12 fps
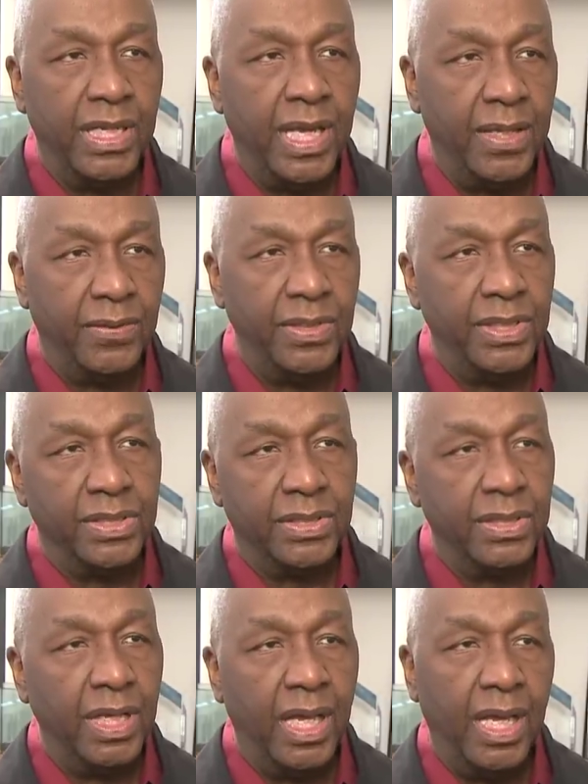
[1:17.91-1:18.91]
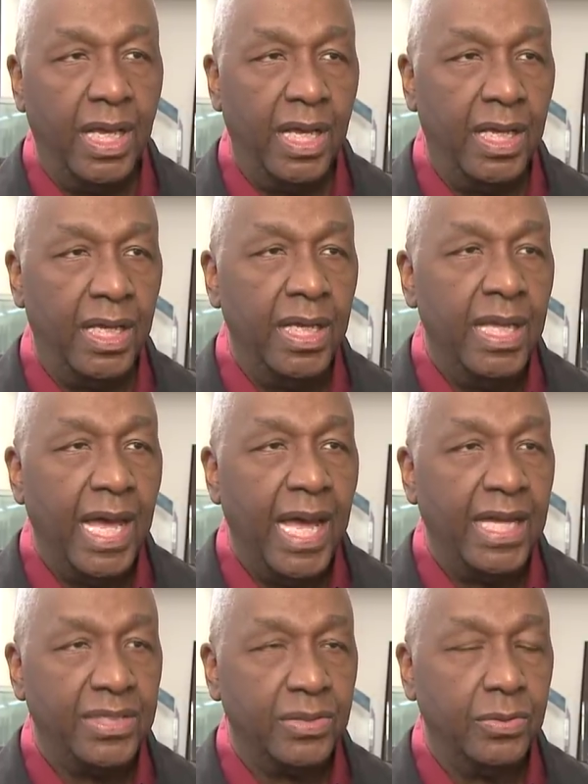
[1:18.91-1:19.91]
Anthony's
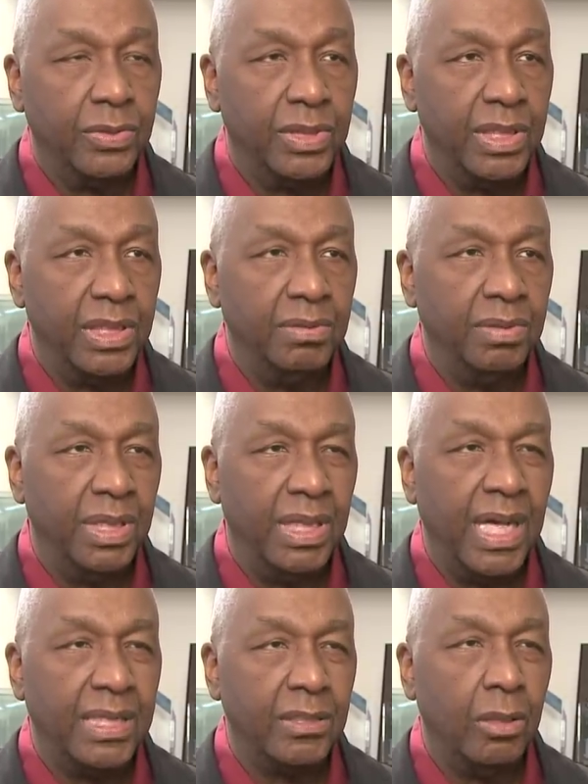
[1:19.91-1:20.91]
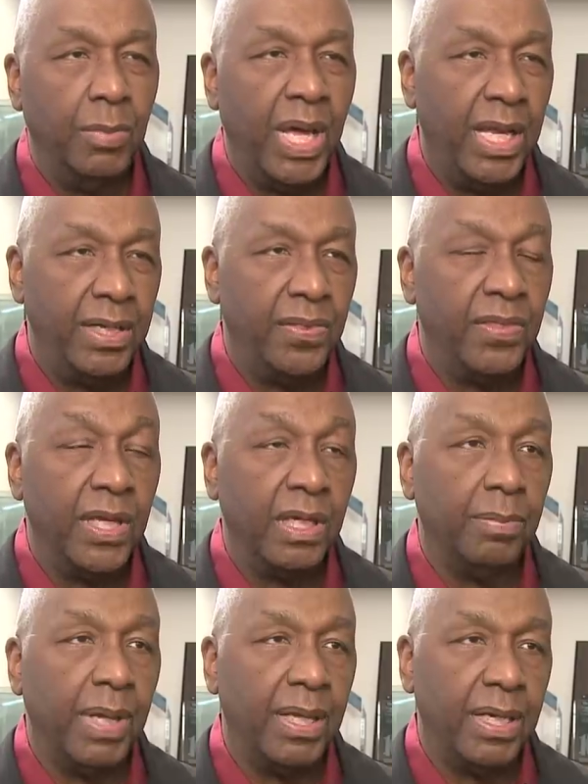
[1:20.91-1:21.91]
high school team. And I told him I had to think
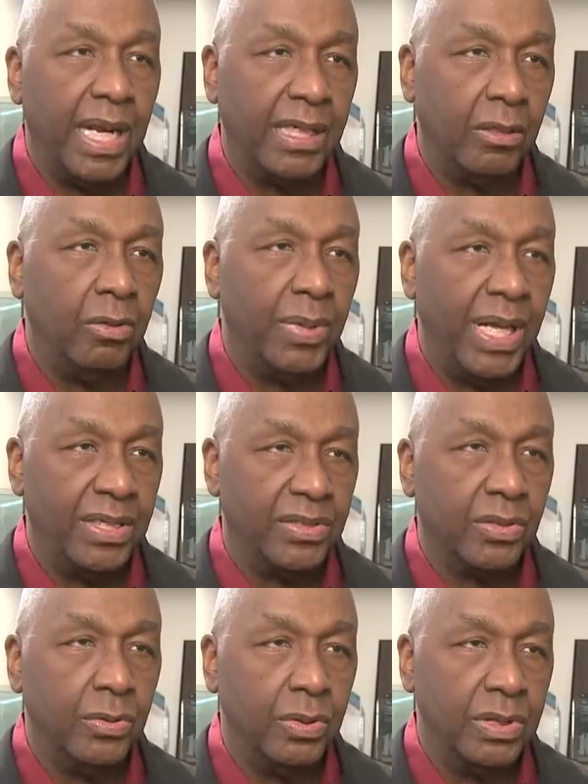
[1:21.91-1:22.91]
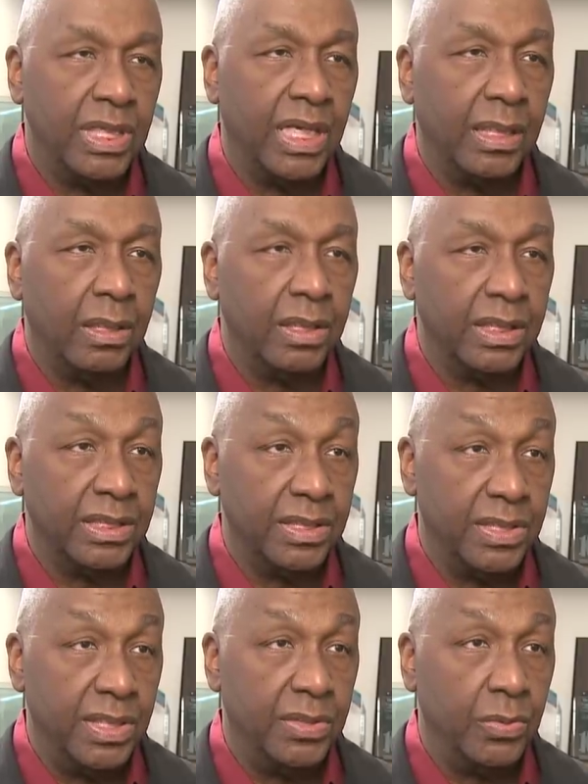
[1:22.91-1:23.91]
about it. I'd go by the school and take a look at the
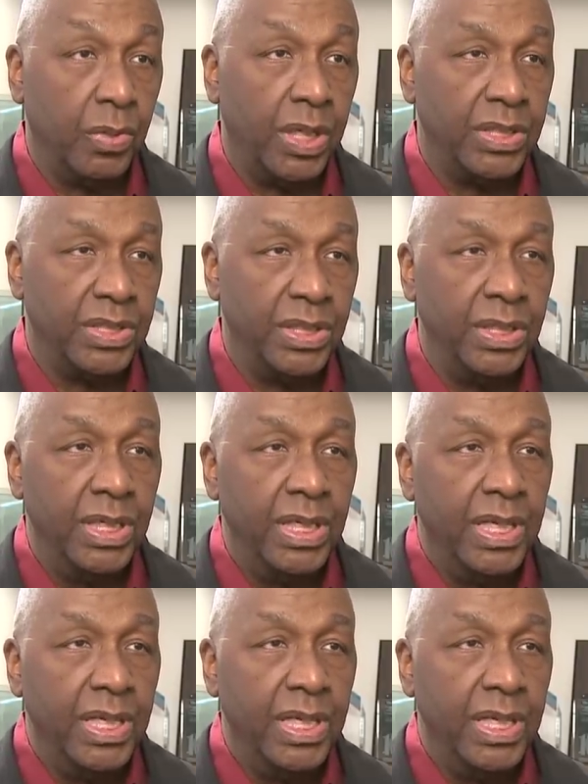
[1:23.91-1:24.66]
situation.